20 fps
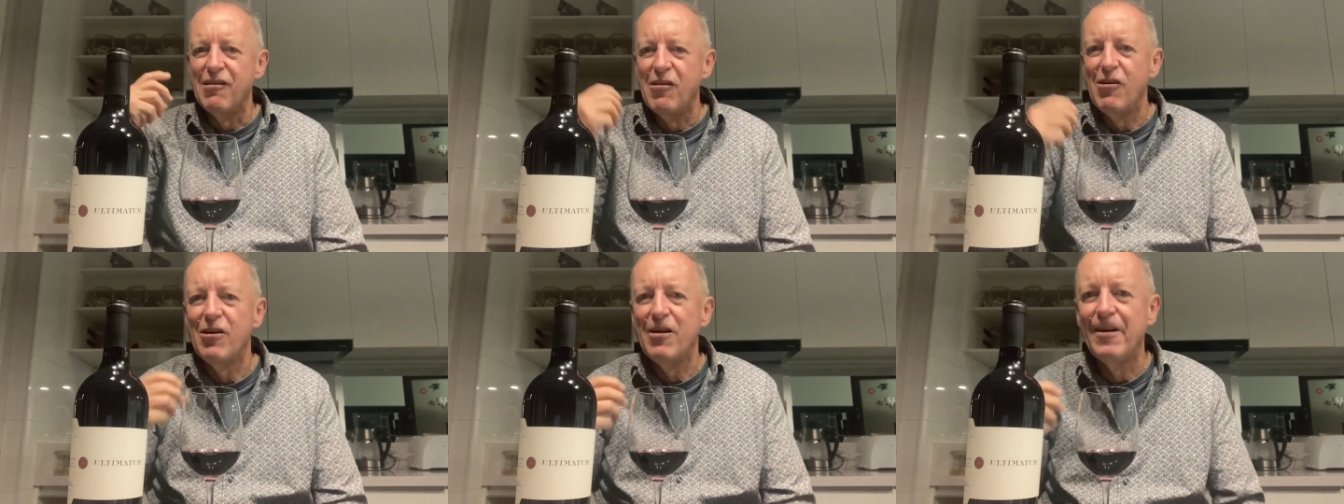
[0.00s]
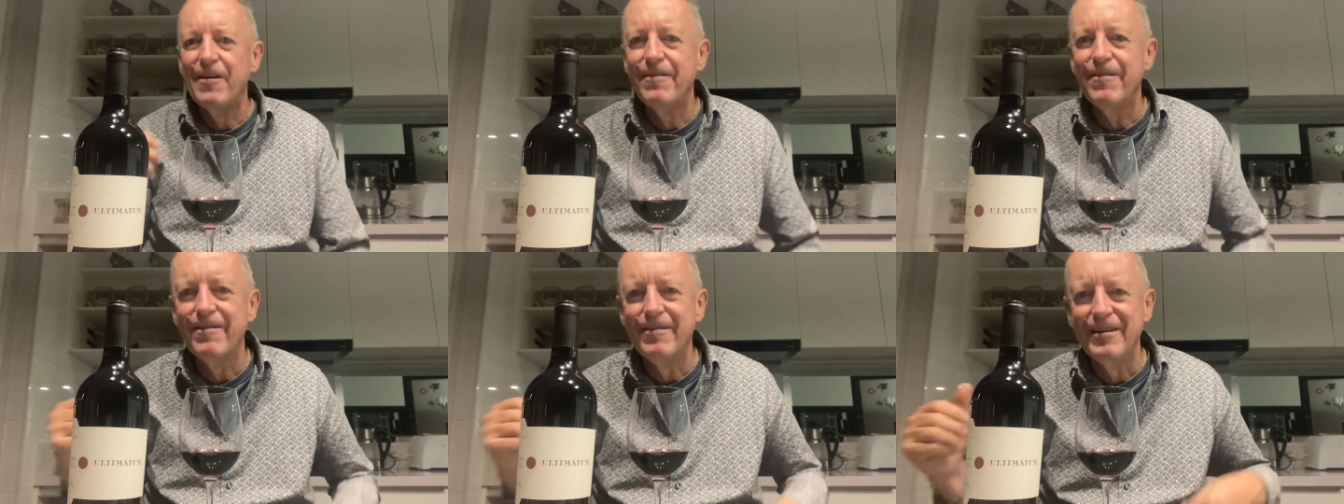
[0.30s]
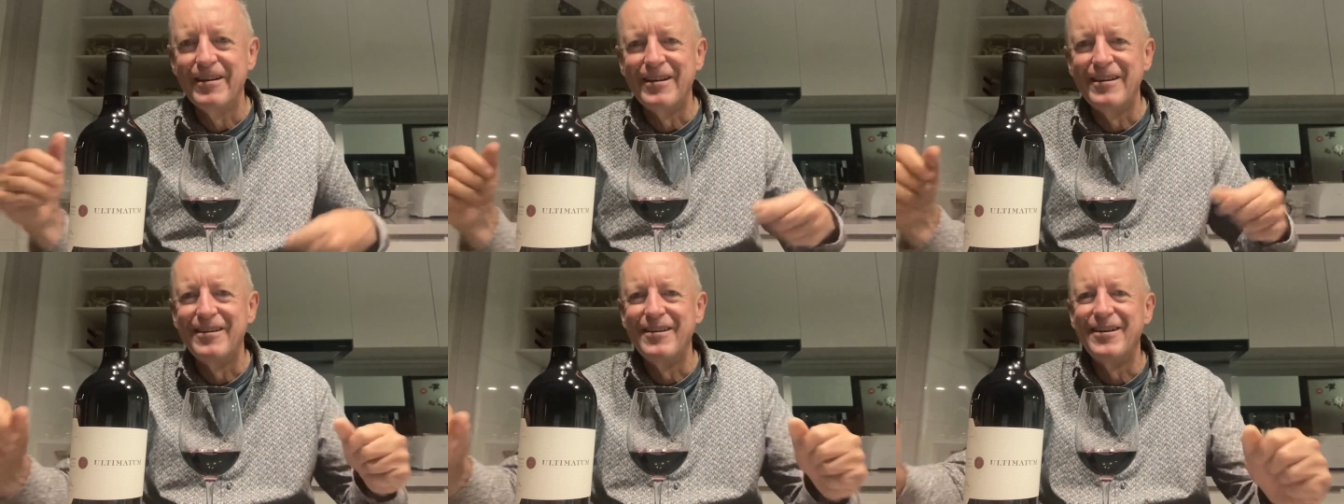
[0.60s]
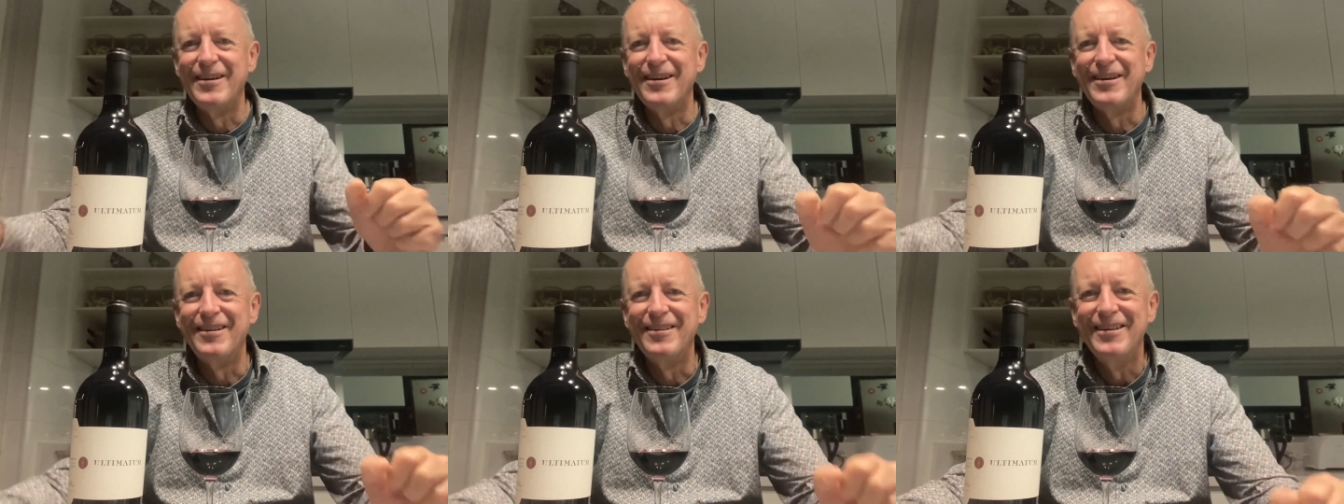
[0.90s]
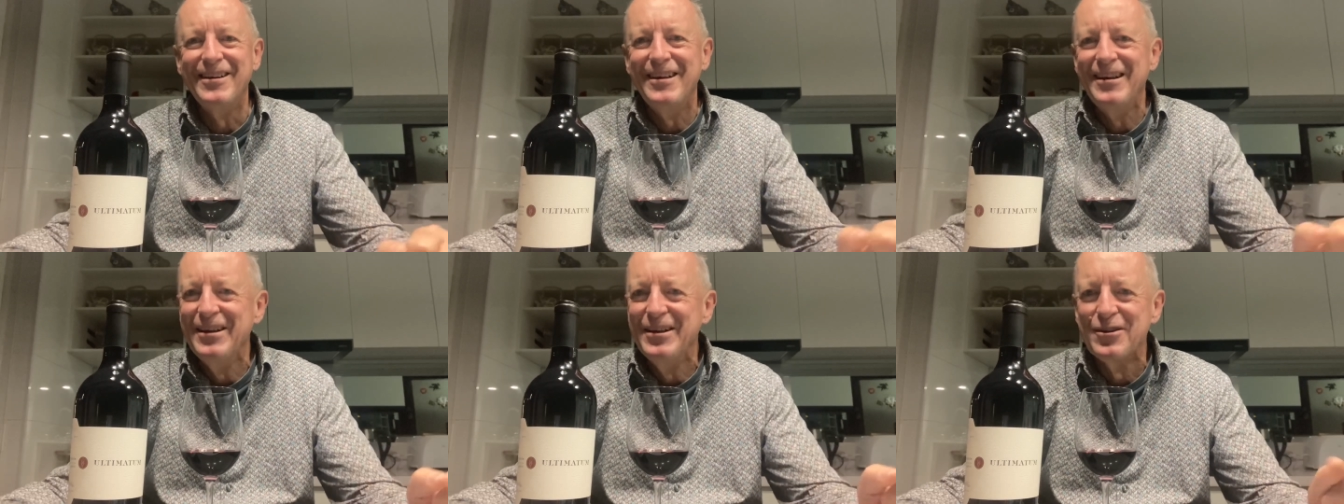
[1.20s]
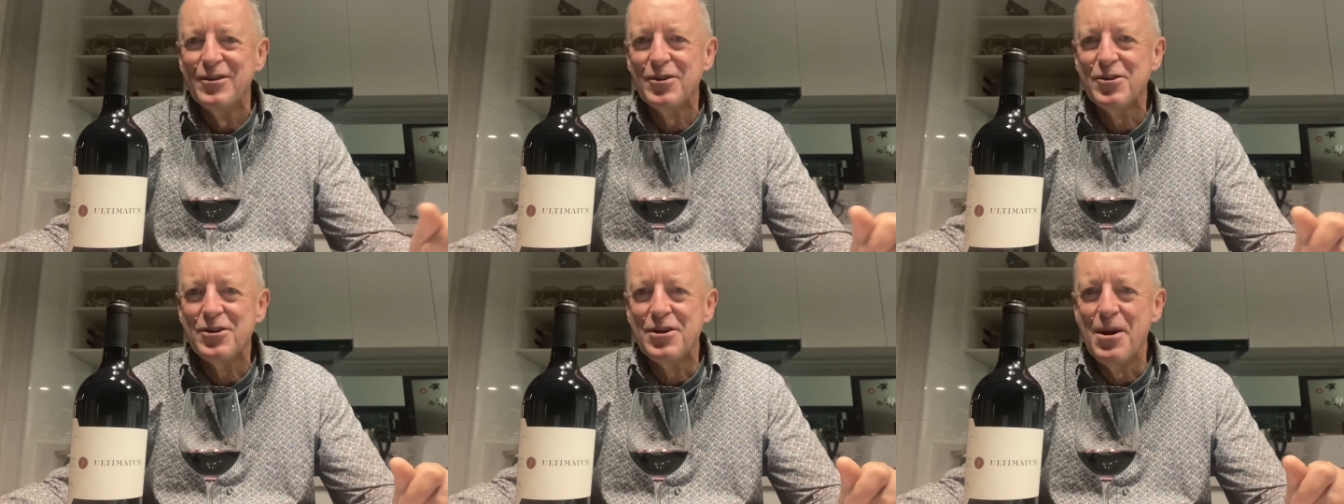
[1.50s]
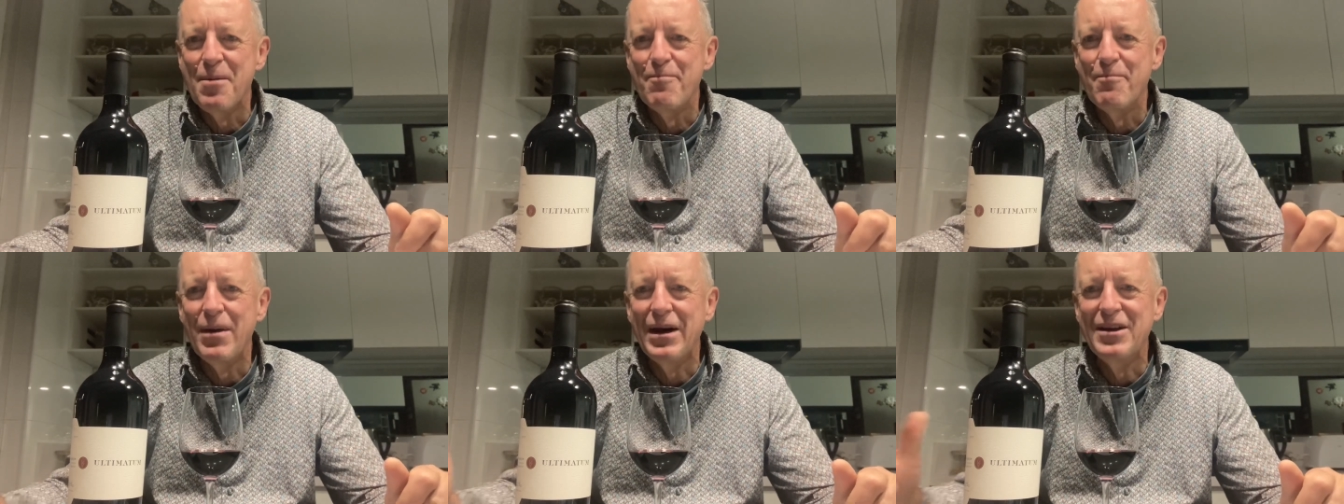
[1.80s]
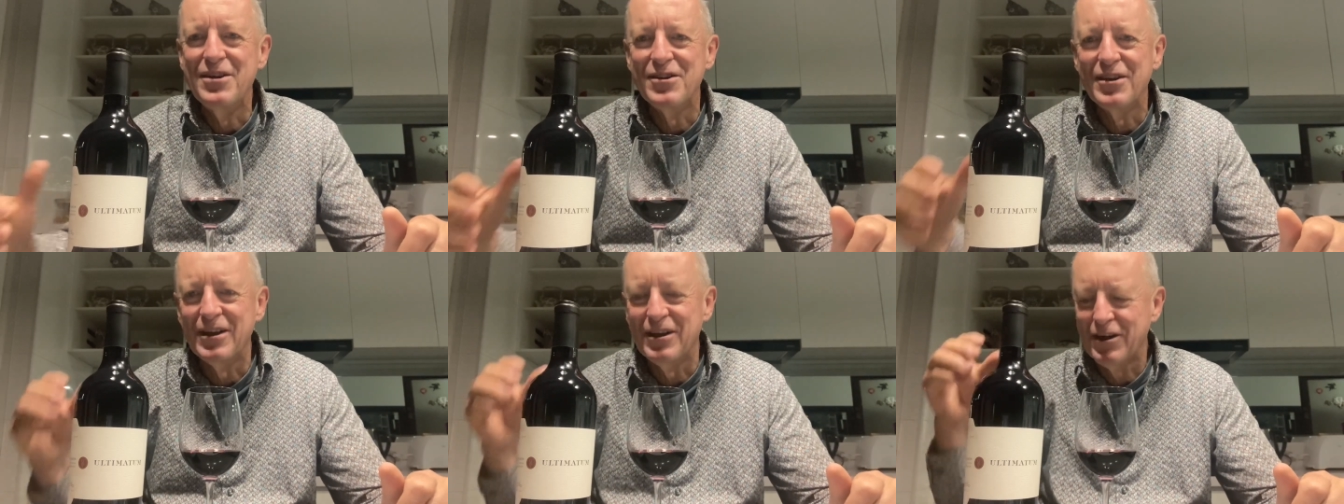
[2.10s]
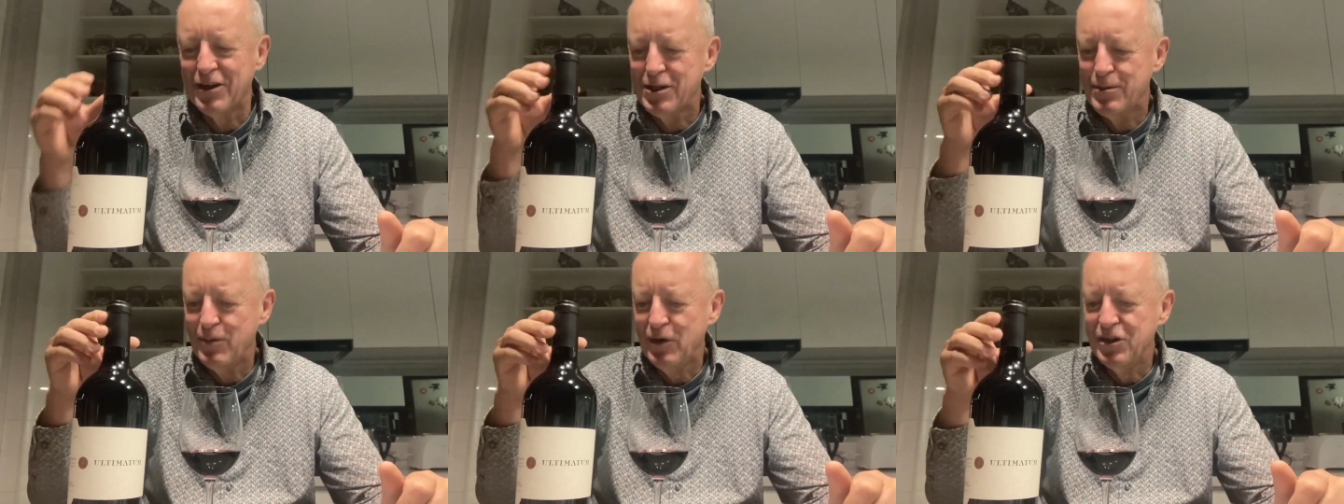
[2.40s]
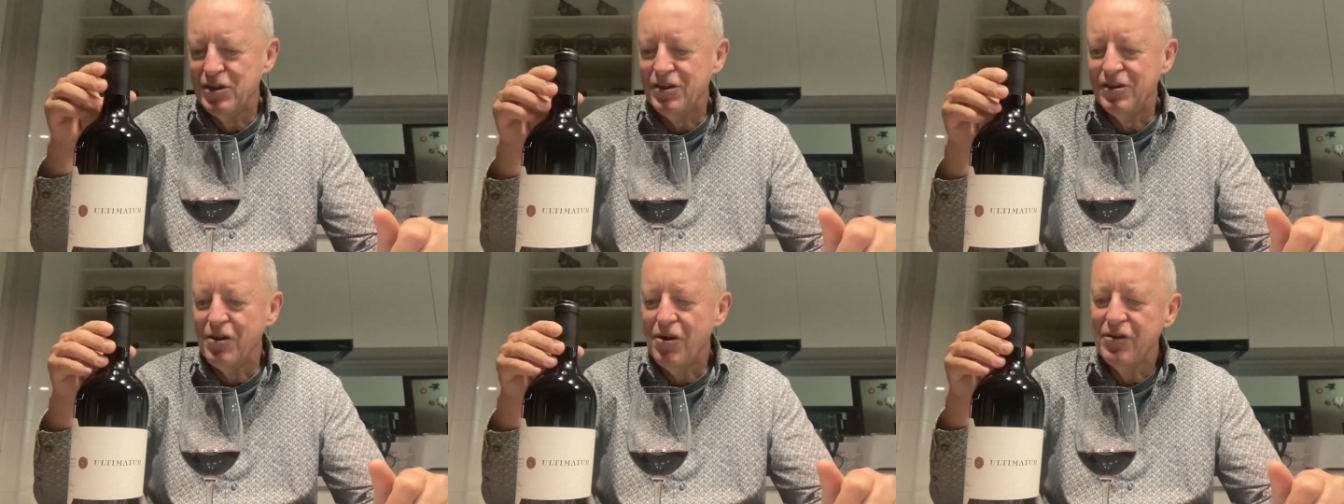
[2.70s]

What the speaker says: life and just an amazing expression.